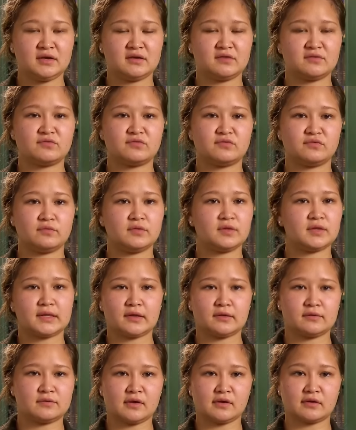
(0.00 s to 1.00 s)
if this
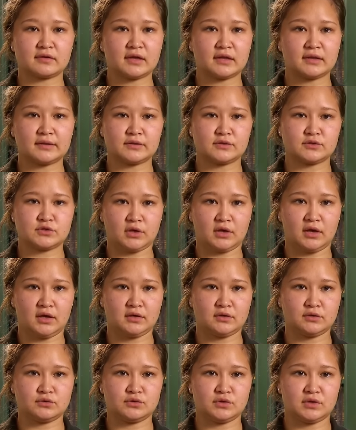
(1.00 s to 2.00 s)
hotel doesn't
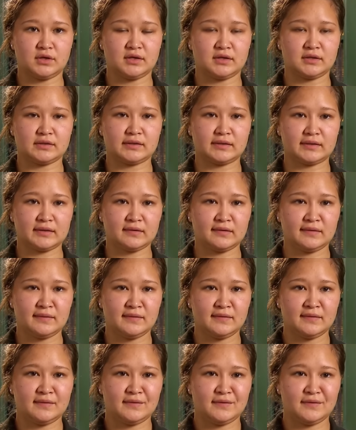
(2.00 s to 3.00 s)
change,
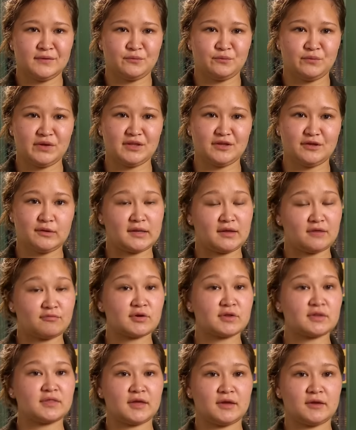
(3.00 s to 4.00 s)
we lose
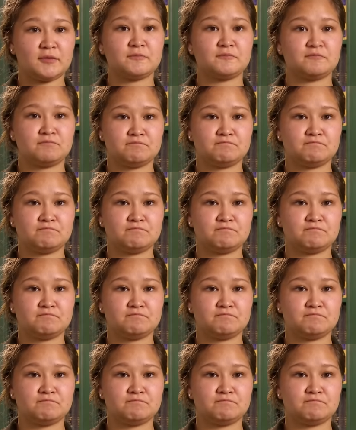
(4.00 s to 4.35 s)
everything.